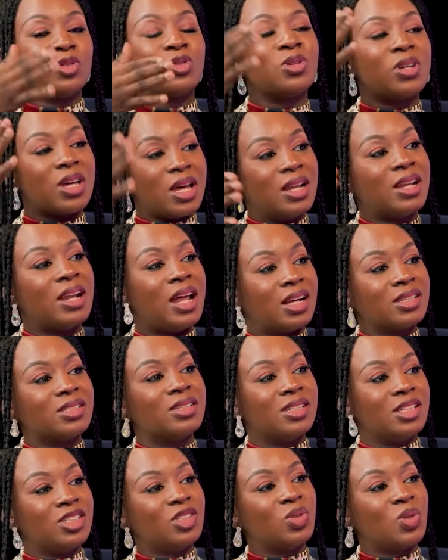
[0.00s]
can
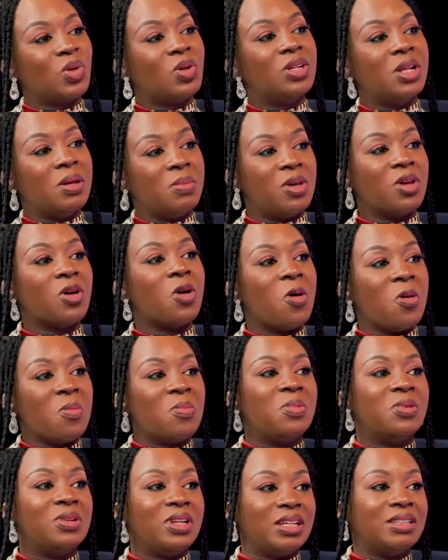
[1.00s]
actually store them in
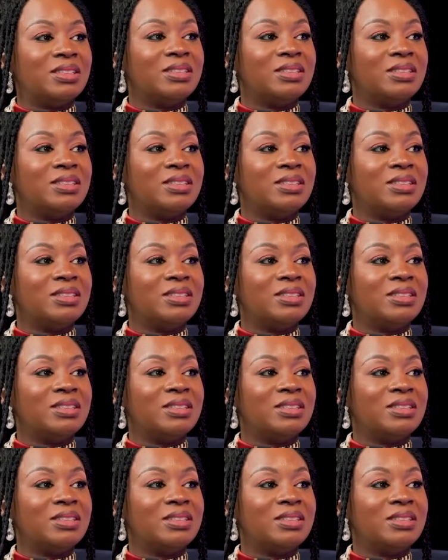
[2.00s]
components.